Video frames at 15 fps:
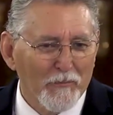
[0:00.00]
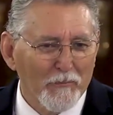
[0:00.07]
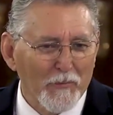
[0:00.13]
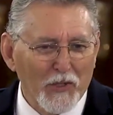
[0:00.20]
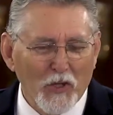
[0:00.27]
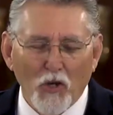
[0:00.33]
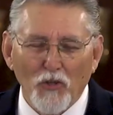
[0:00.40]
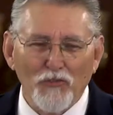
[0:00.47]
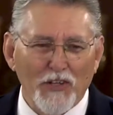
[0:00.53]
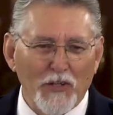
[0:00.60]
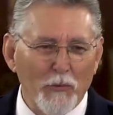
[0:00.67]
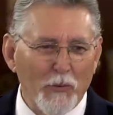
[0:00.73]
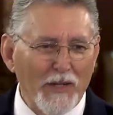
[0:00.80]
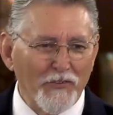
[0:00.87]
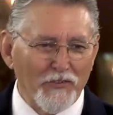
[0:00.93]
because they
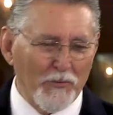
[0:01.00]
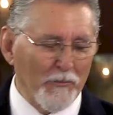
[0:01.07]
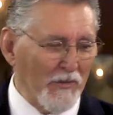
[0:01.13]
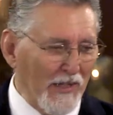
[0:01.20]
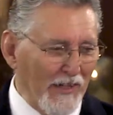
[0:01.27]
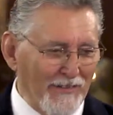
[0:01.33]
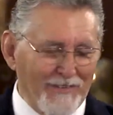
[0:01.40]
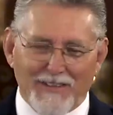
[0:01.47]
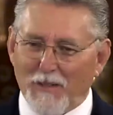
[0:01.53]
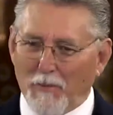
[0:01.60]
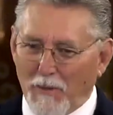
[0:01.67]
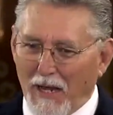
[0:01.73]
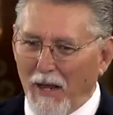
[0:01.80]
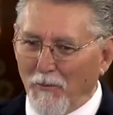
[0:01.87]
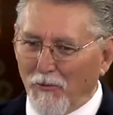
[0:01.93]
read some things in the
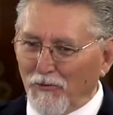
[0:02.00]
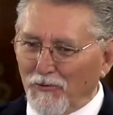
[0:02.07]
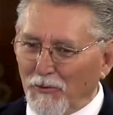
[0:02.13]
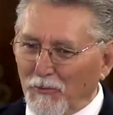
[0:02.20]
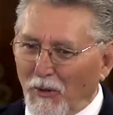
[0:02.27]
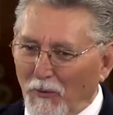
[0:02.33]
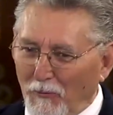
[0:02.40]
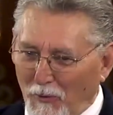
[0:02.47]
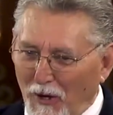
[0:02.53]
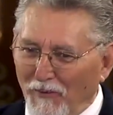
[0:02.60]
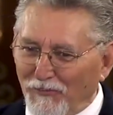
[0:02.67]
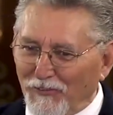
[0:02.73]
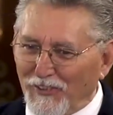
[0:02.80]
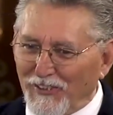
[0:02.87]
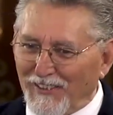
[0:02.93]
Bible, some
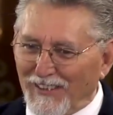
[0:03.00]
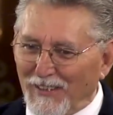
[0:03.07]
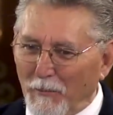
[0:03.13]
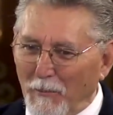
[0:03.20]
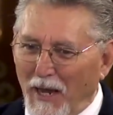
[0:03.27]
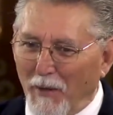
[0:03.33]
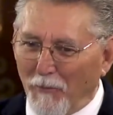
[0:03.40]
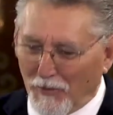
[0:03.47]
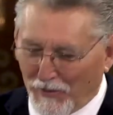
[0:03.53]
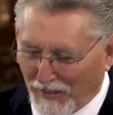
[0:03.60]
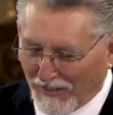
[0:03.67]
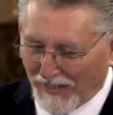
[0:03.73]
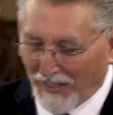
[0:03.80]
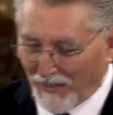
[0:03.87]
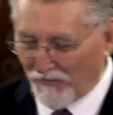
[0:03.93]
prophecies in the Bible, and
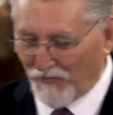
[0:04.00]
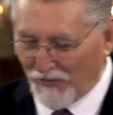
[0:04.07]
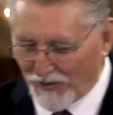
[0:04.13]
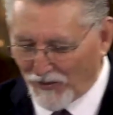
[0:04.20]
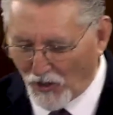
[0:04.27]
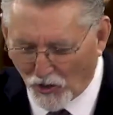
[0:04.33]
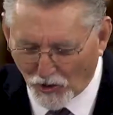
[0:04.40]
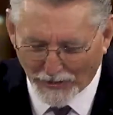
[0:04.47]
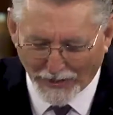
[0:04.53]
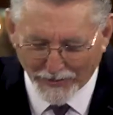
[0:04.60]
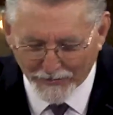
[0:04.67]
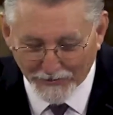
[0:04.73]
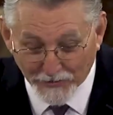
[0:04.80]
they got it figured all out.